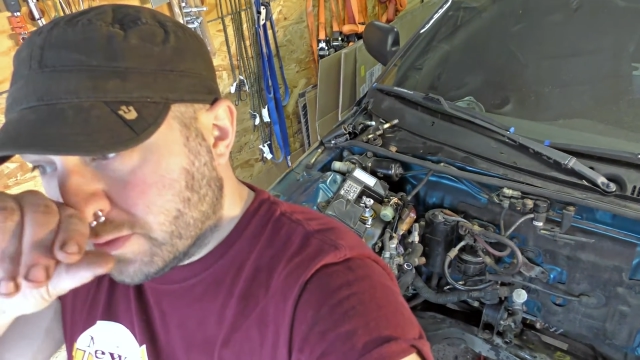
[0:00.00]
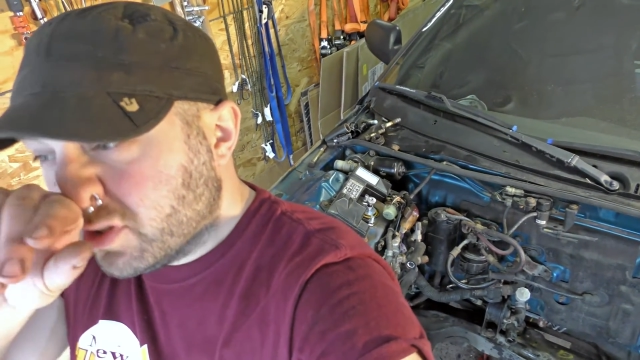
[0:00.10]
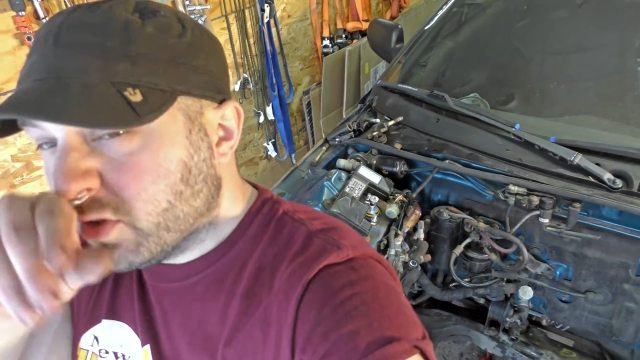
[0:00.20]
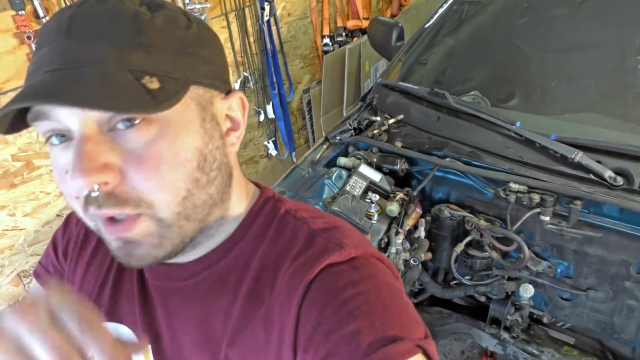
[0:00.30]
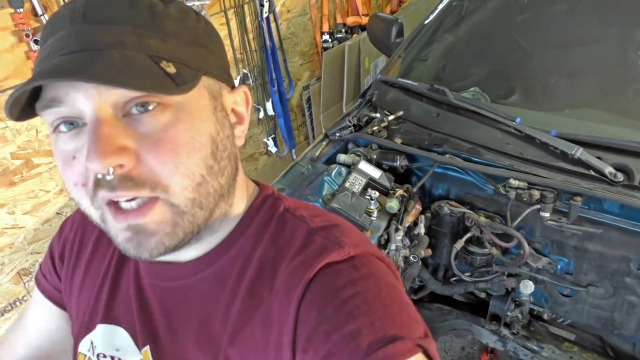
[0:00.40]

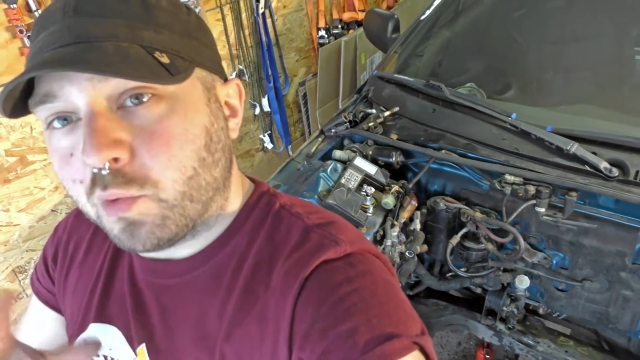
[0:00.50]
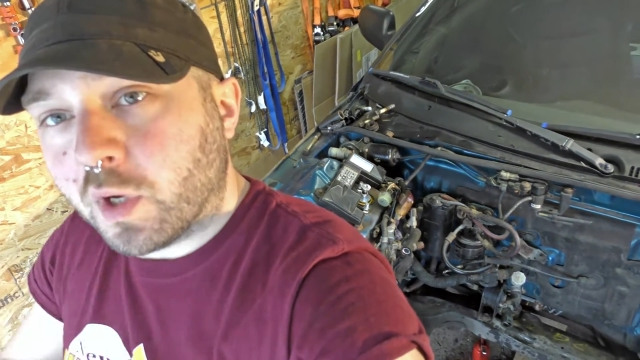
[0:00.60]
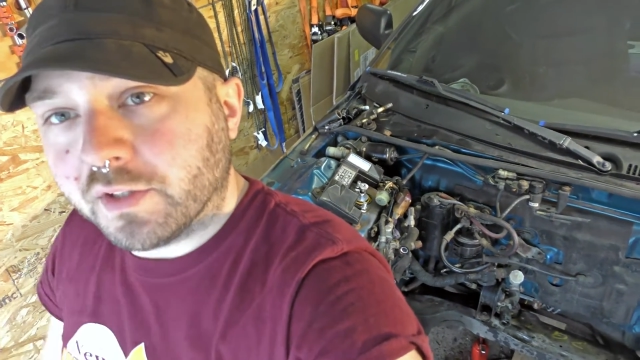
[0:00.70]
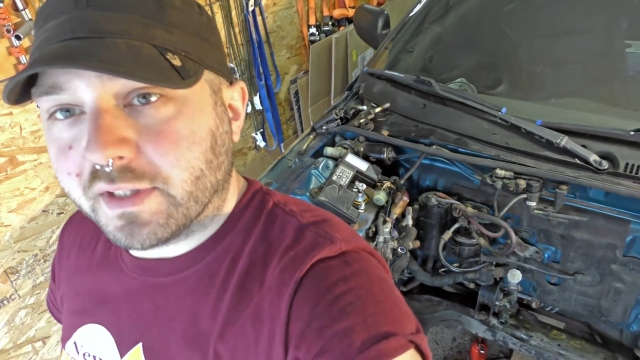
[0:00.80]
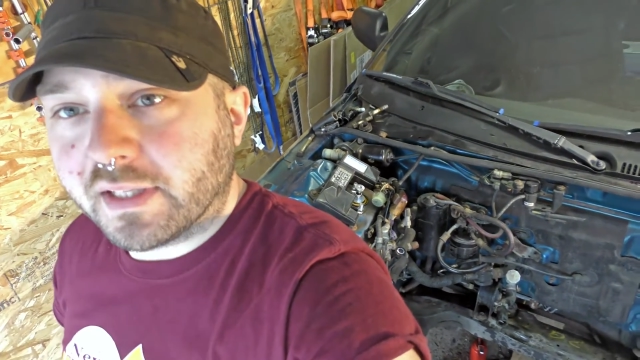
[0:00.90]
do any
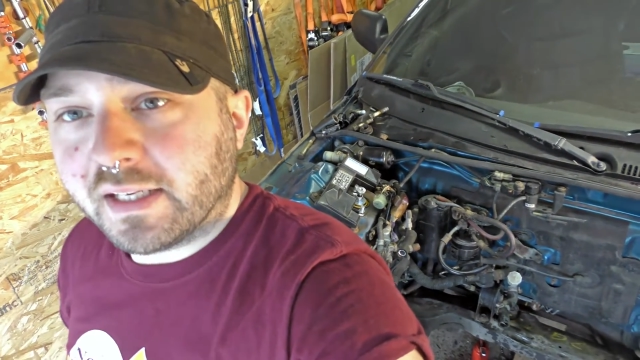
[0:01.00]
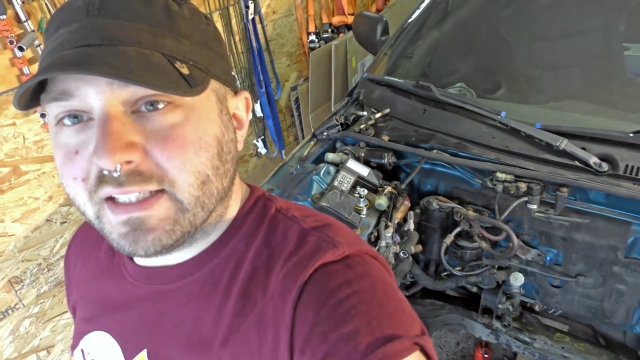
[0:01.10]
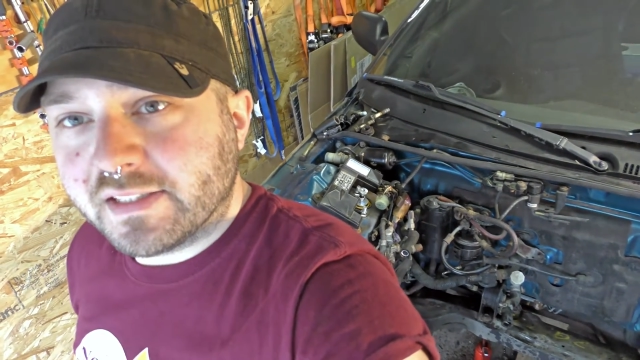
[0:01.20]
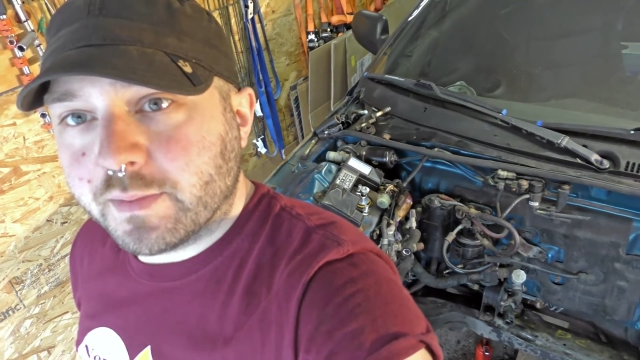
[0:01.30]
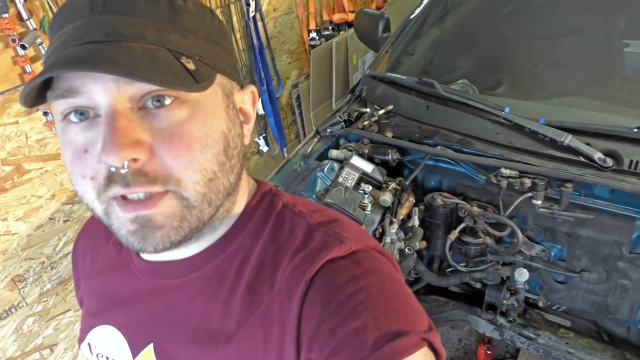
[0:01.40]
welding that
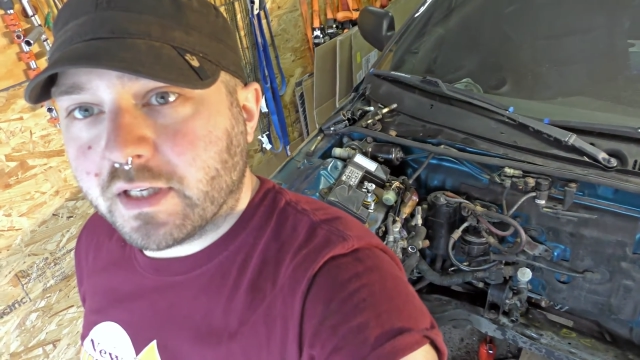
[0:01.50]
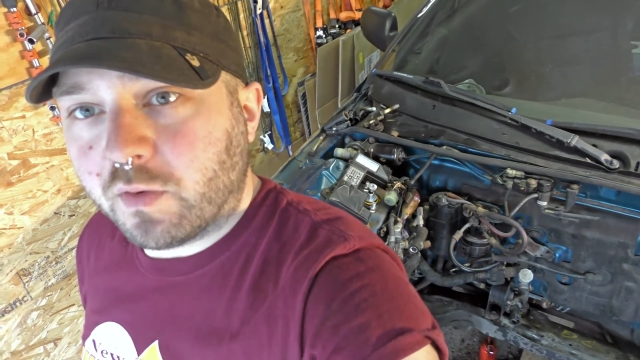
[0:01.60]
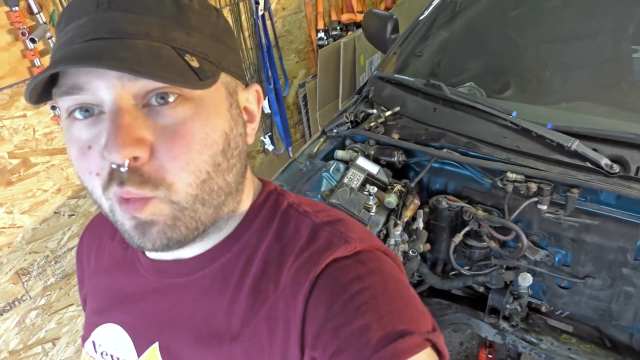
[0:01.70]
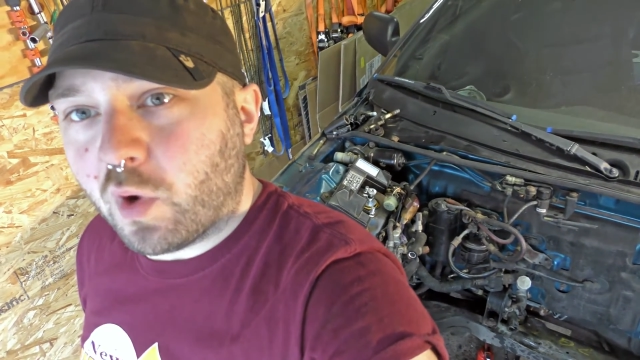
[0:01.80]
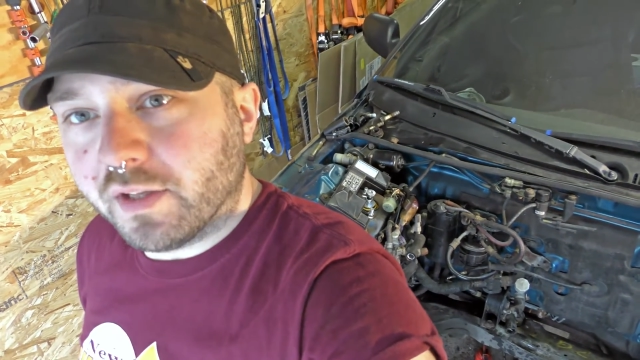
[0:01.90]
needs to be
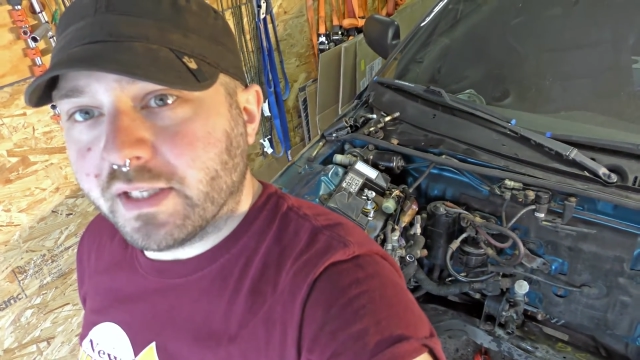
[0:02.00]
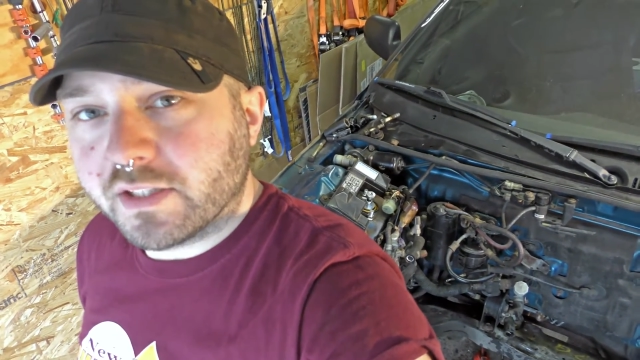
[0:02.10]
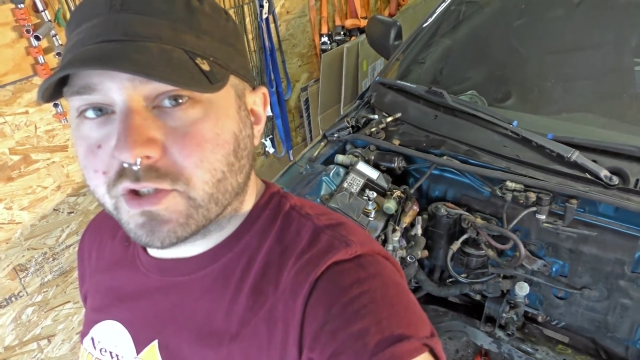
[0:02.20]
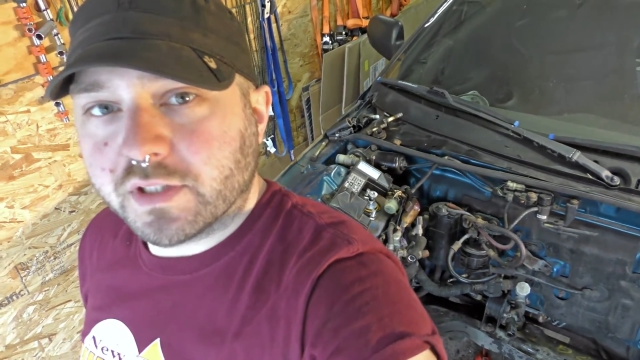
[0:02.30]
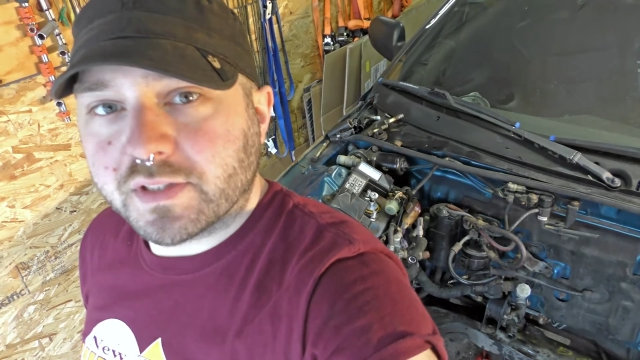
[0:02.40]
done while the
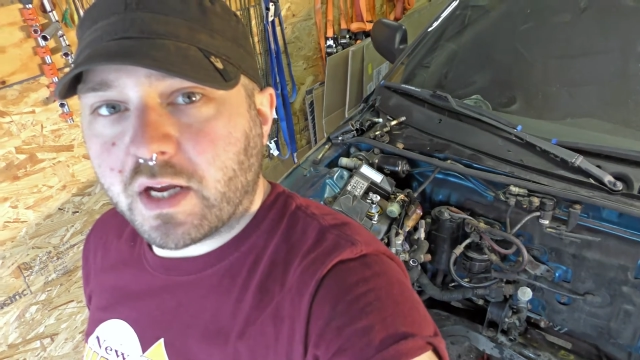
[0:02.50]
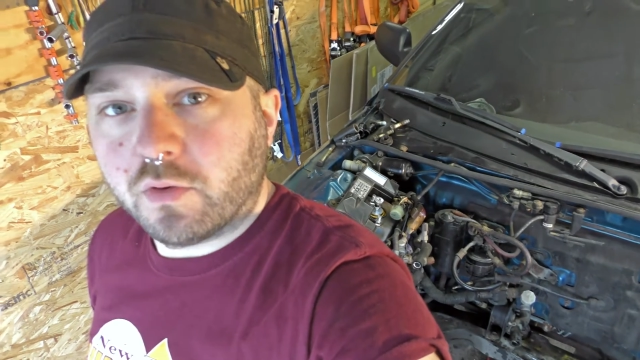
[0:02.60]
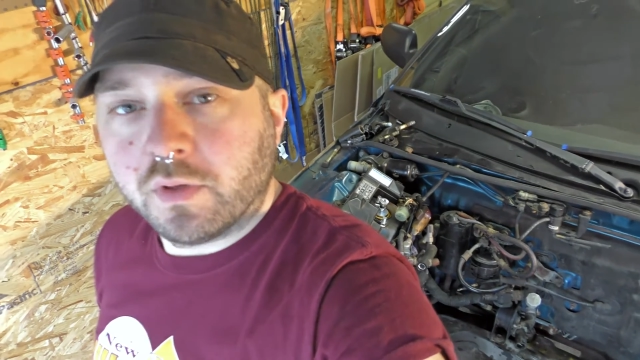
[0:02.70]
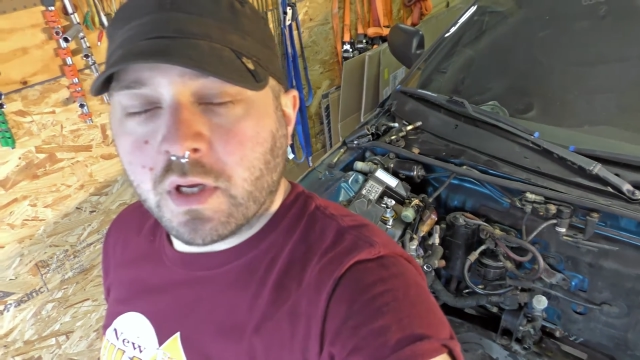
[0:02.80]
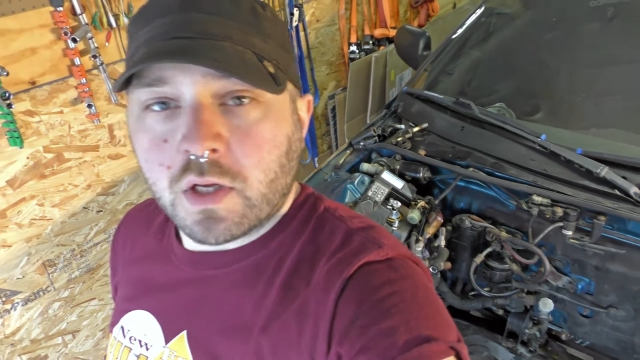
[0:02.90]
engine is out.